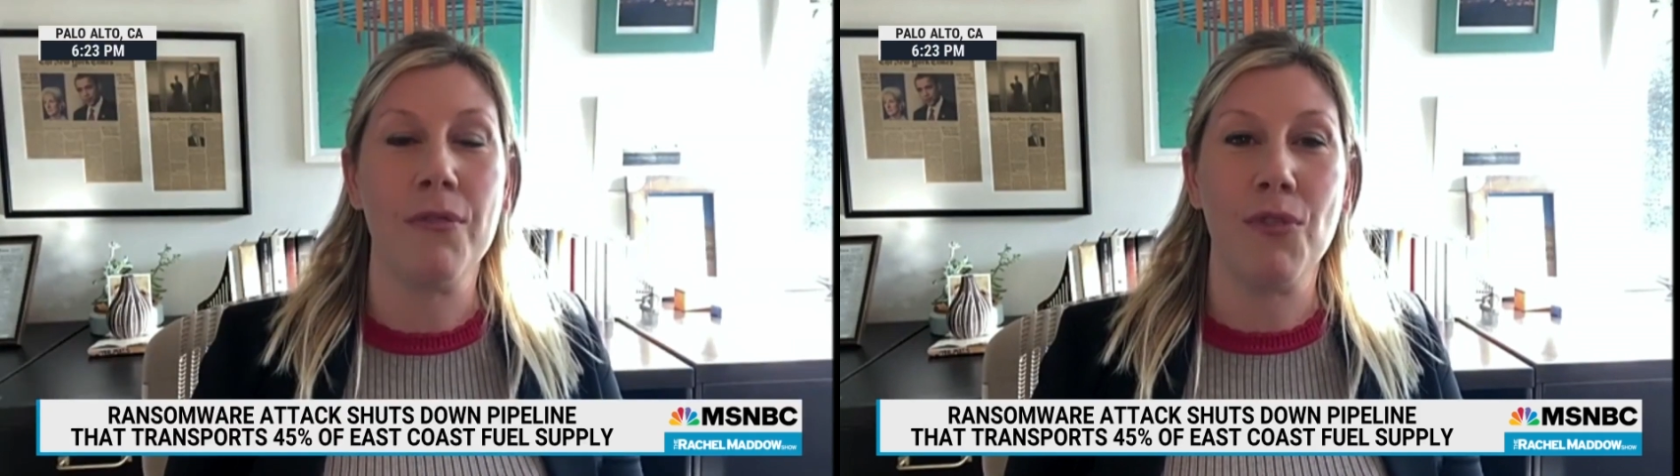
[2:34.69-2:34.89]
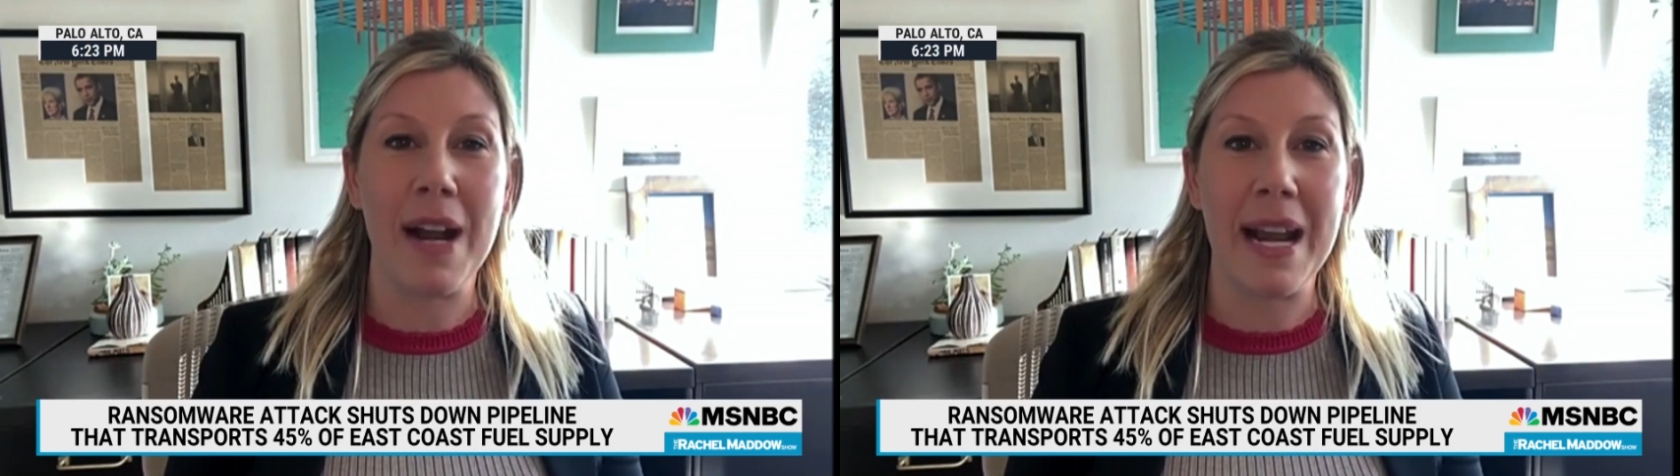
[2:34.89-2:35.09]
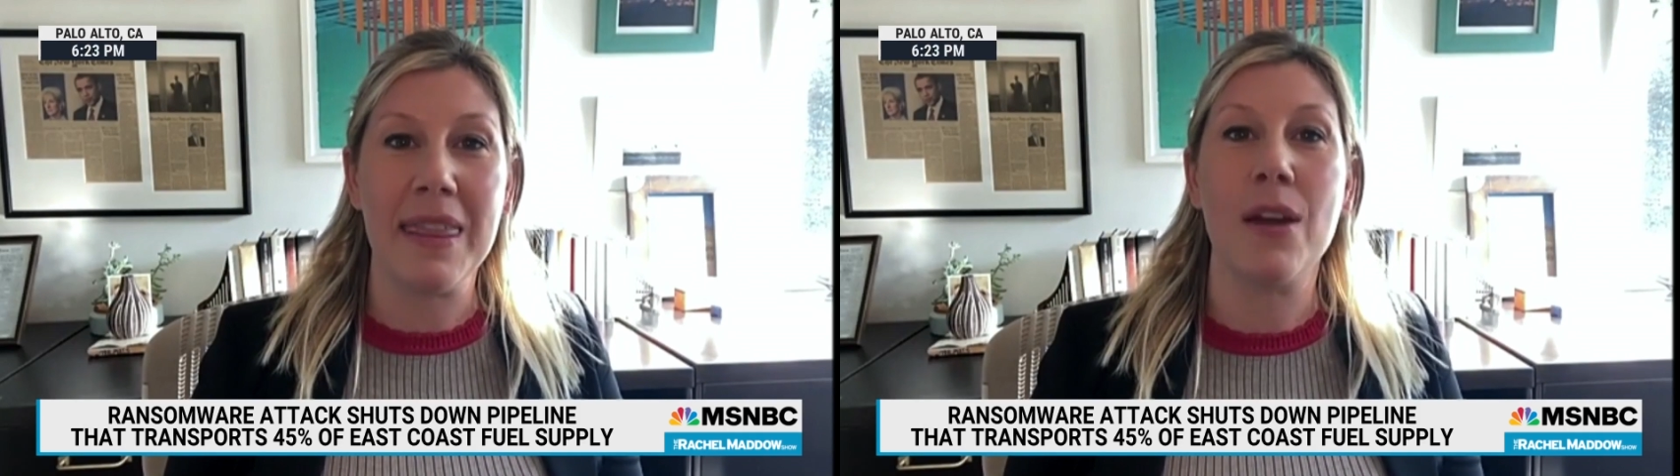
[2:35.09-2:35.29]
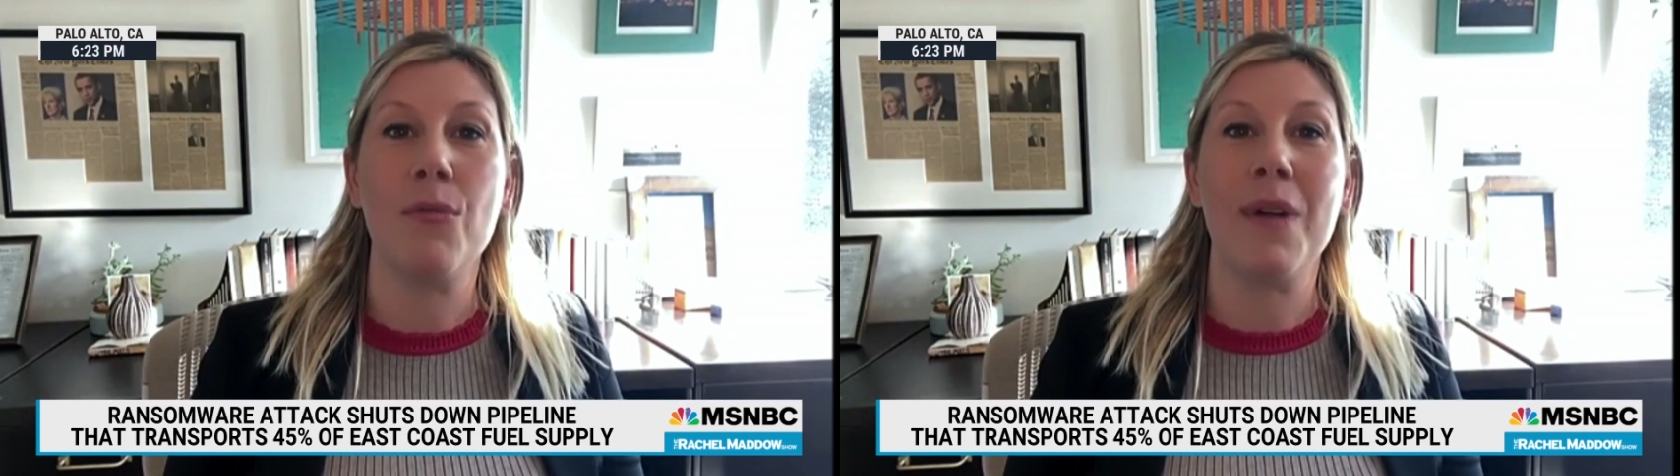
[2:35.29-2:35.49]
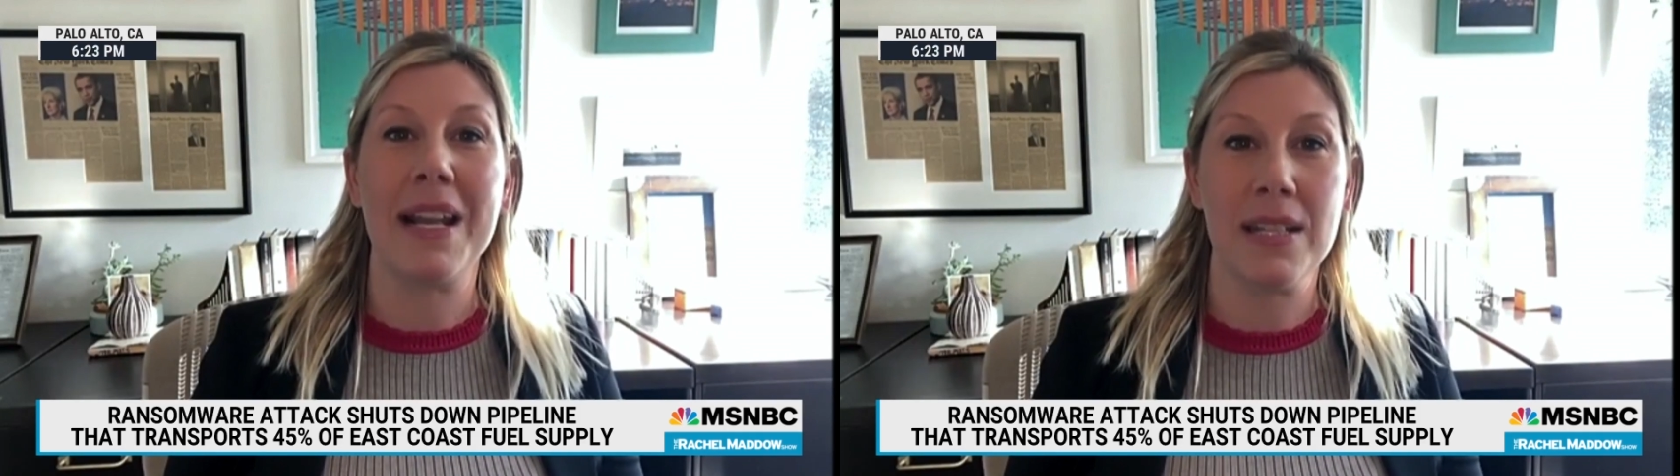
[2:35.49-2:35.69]
afraid that a
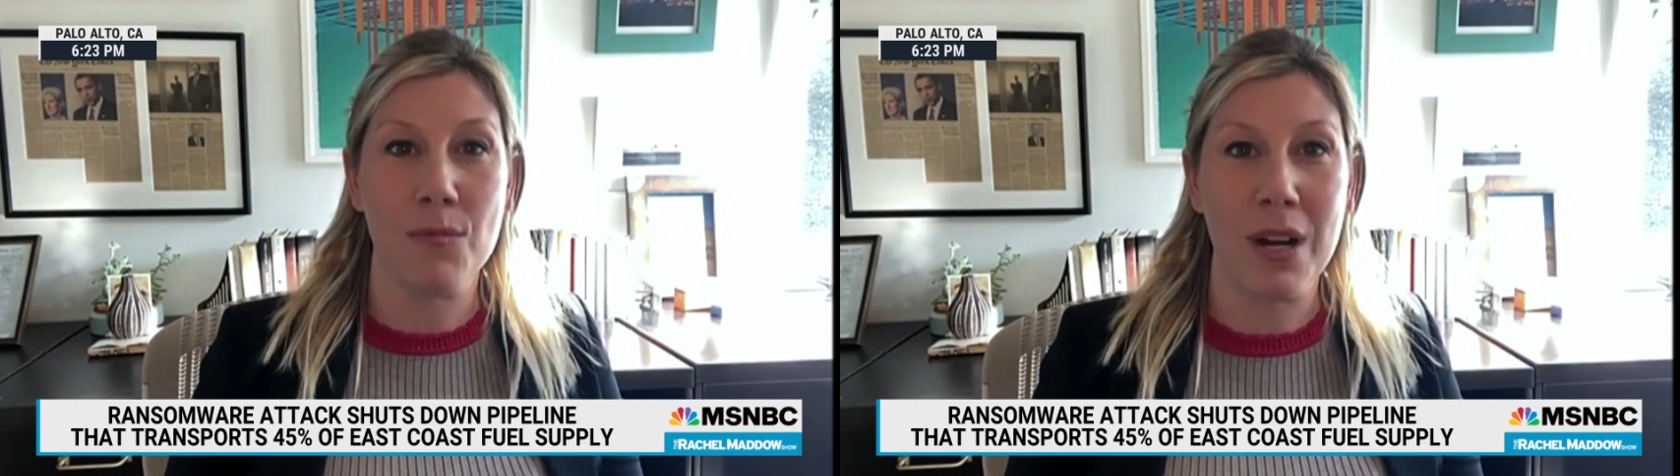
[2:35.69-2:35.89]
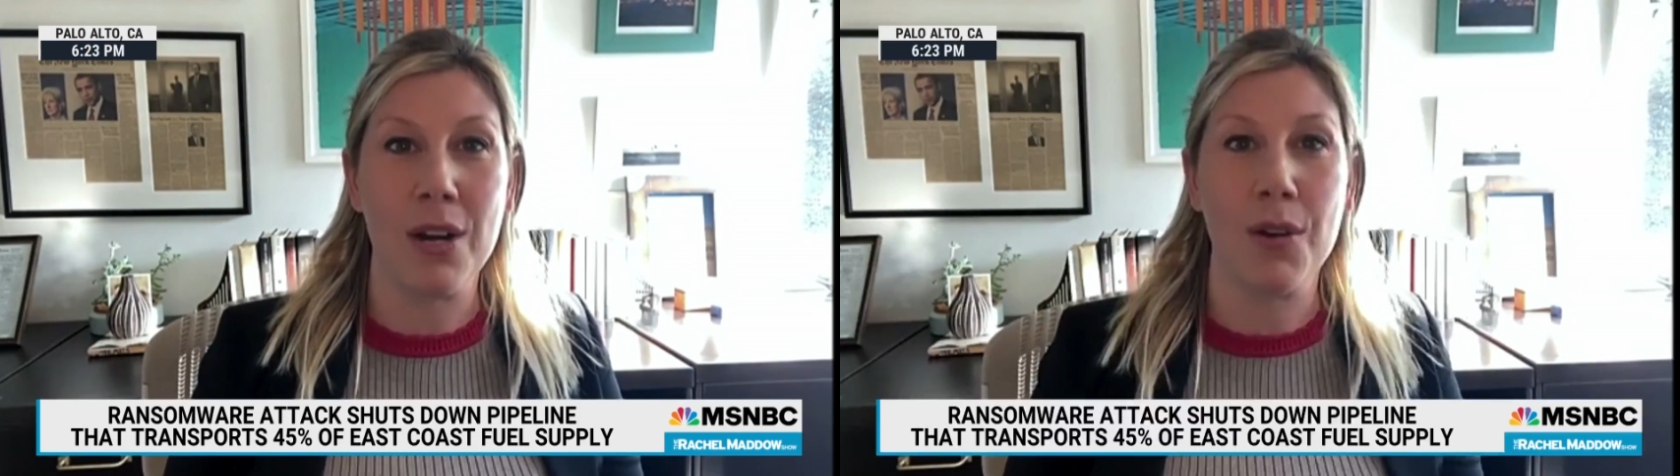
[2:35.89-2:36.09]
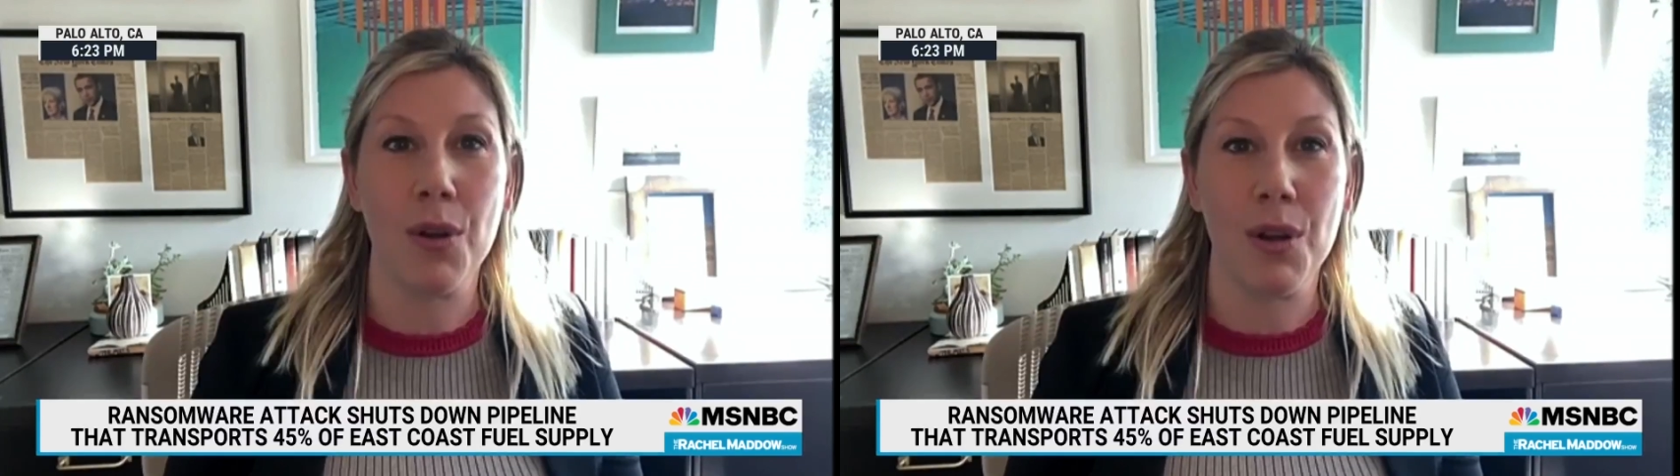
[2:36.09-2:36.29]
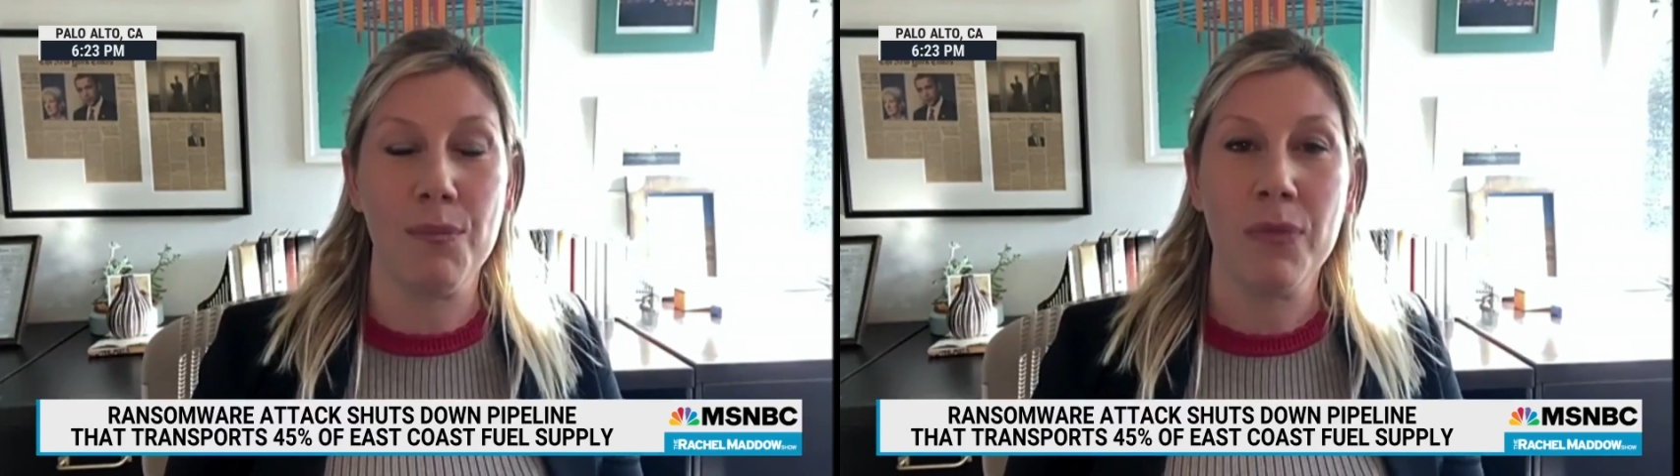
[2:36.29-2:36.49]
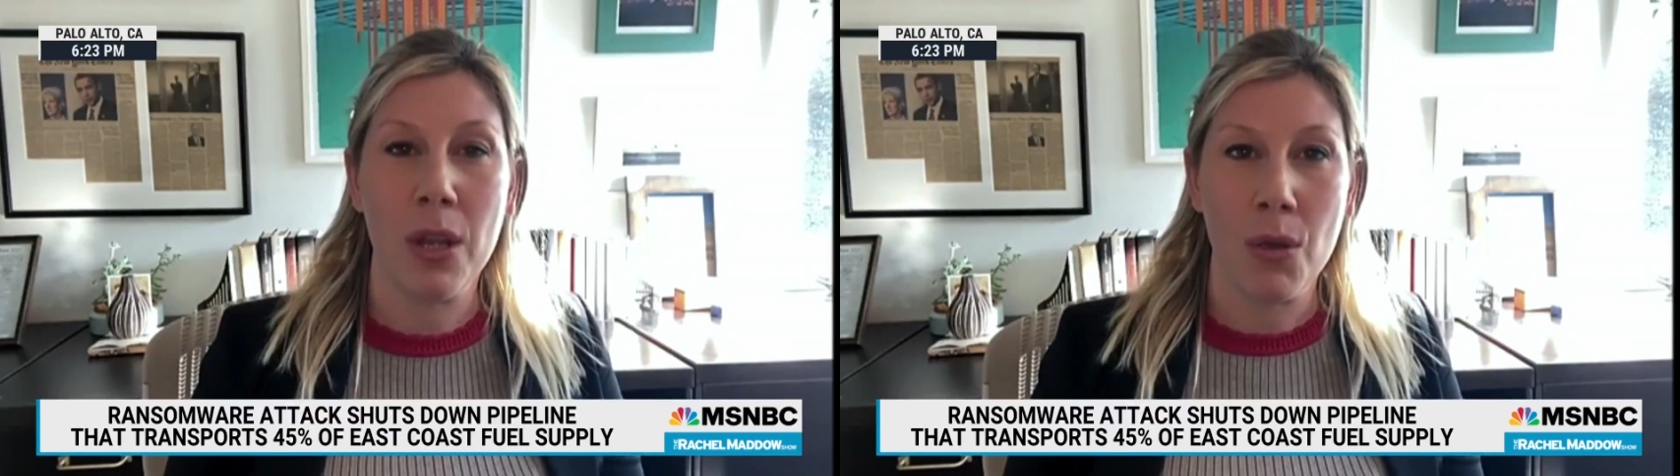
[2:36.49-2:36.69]
ransomware group